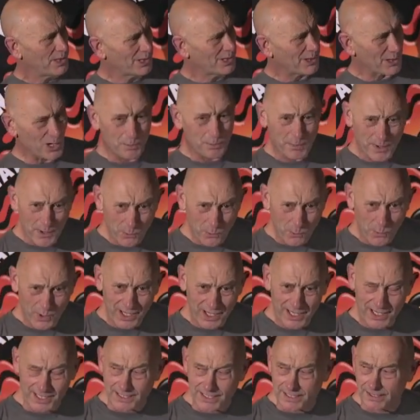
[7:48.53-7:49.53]
got a bit
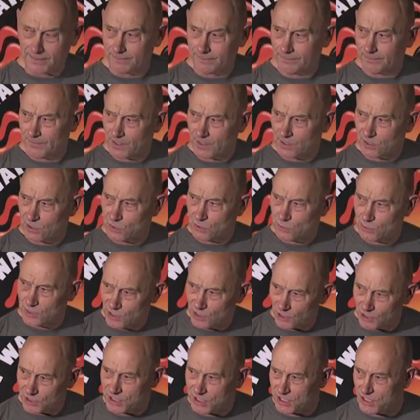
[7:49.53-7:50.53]
weird because we
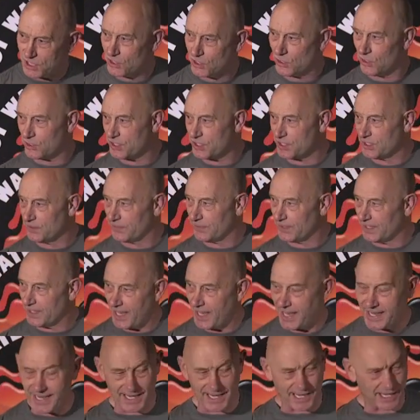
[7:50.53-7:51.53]
got to the cutting of the
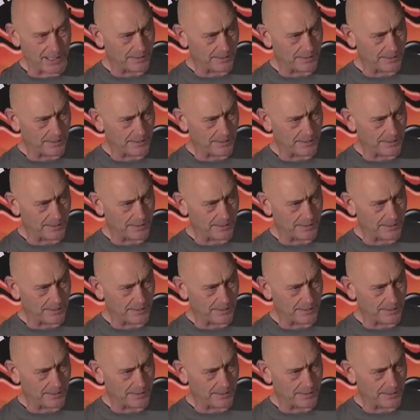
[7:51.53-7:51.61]
cake